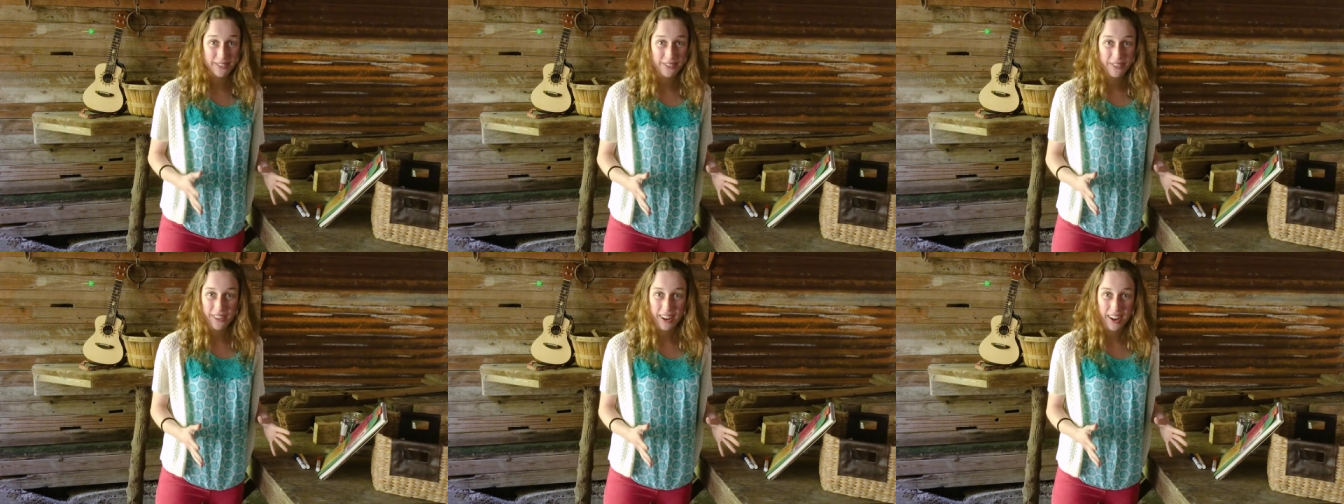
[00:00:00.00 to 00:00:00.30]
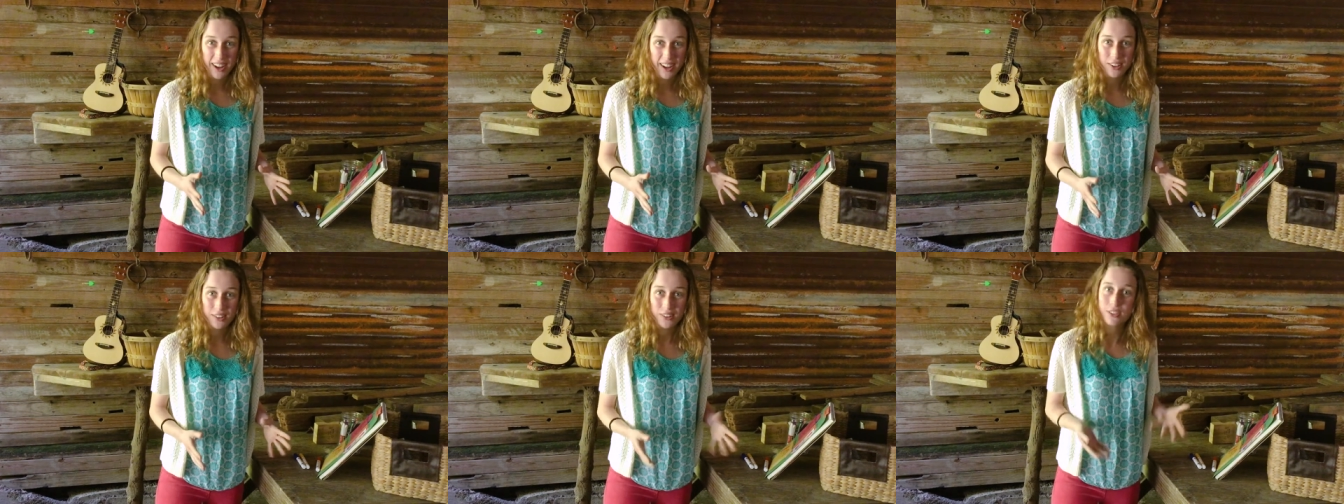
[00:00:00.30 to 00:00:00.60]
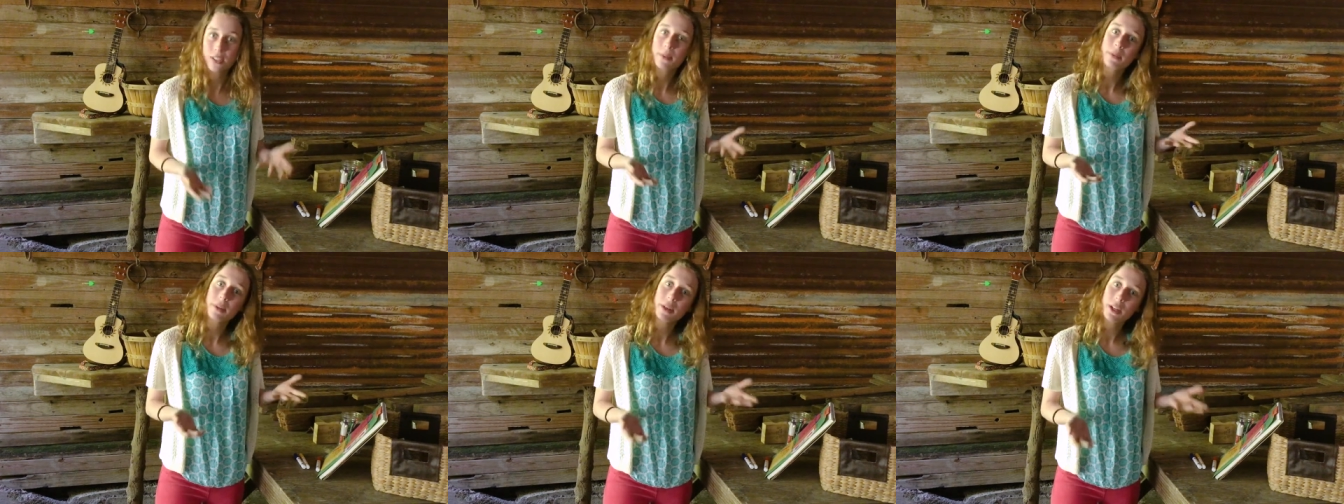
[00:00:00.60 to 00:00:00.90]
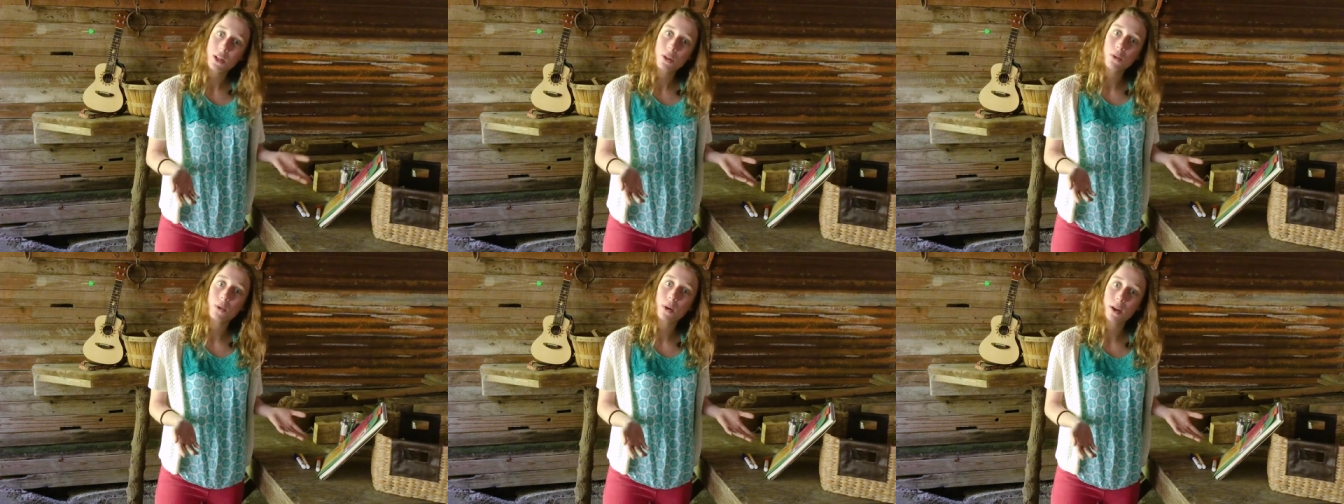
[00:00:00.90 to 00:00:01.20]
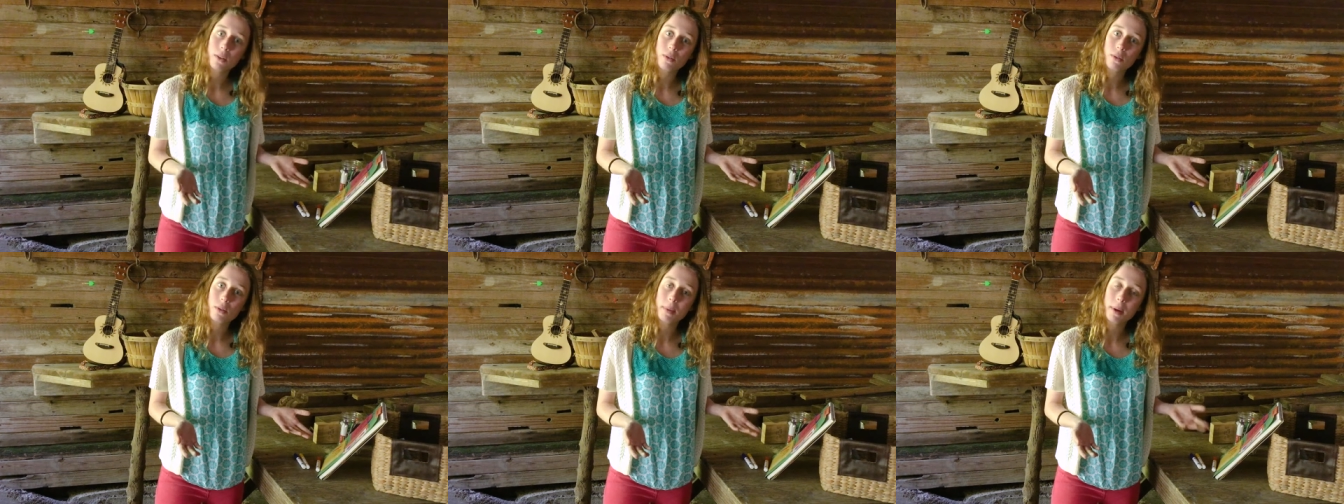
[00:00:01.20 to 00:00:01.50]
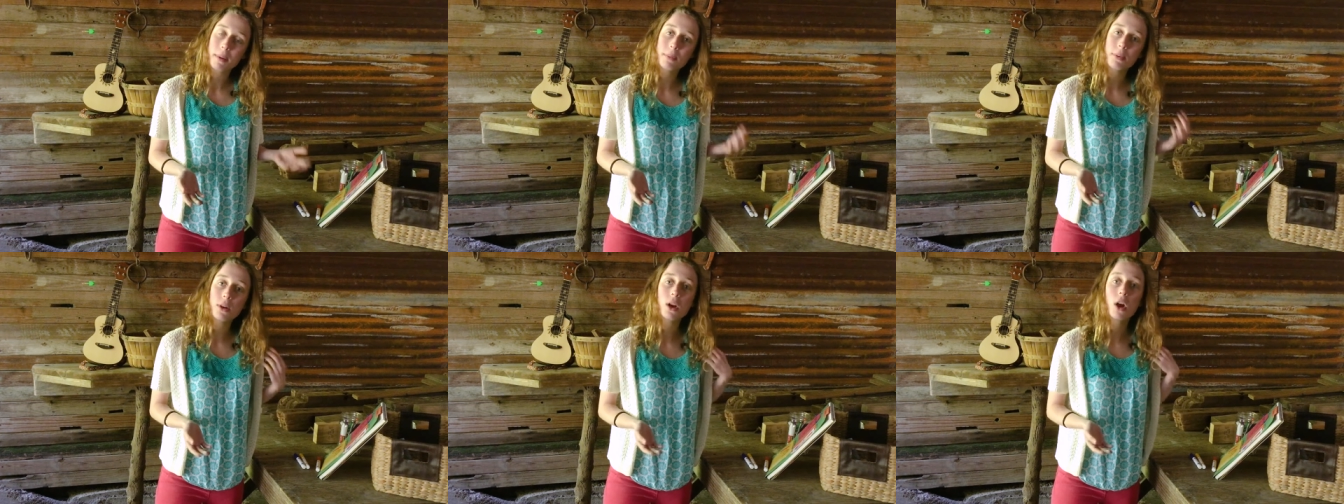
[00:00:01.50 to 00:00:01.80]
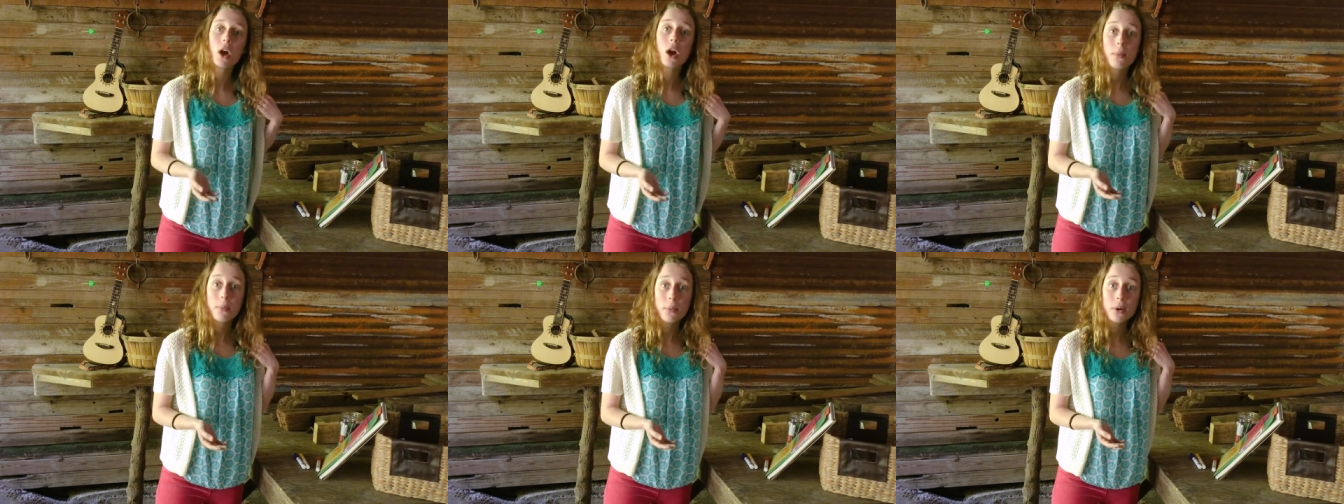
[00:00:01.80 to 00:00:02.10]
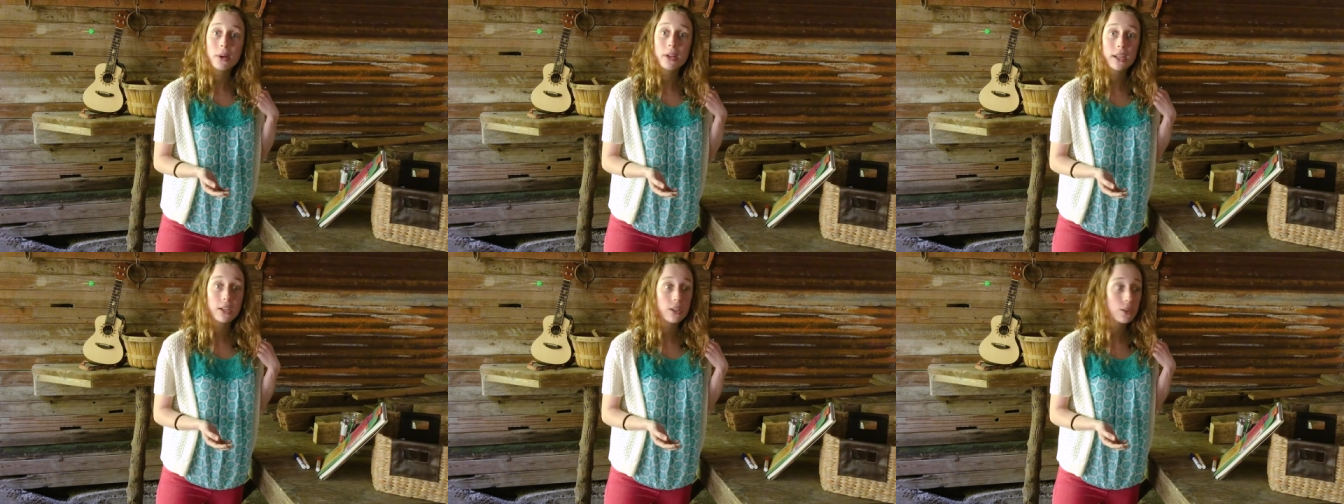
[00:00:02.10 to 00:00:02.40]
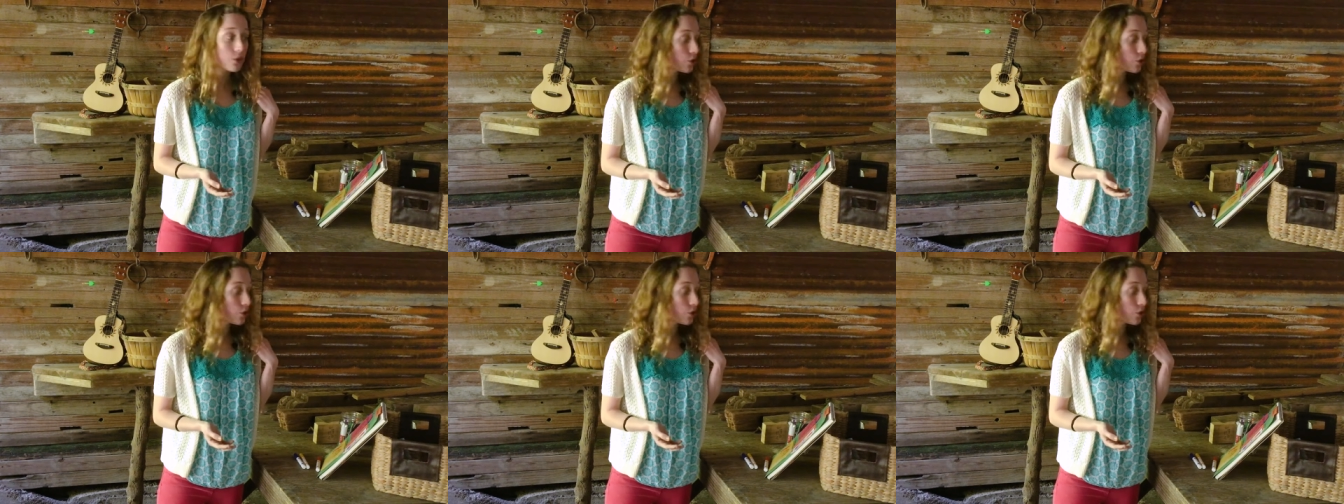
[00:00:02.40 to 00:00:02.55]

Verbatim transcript: fun or something you want to remember, put it in your